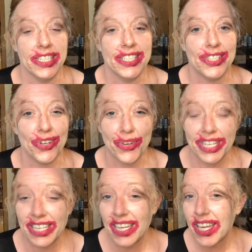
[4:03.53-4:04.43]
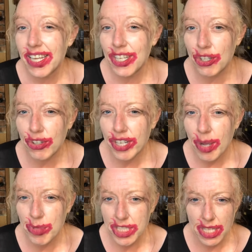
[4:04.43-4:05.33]
So, you know what, I
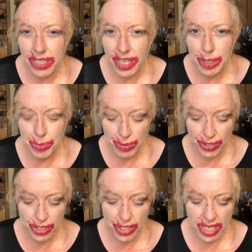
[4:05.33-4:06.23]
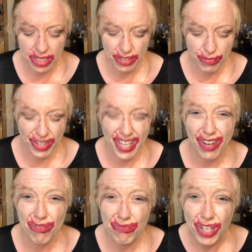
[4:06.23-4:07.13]
mean, a lot of people are trying to look for like a
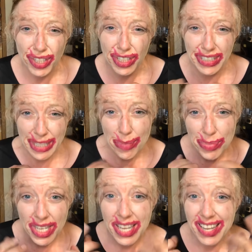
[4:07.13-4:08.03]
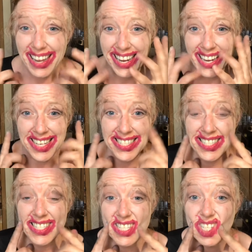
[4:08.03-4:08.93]
fuller lip,
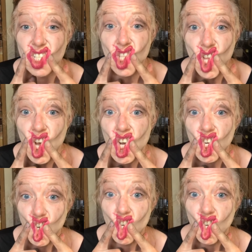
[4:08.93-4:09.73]
and that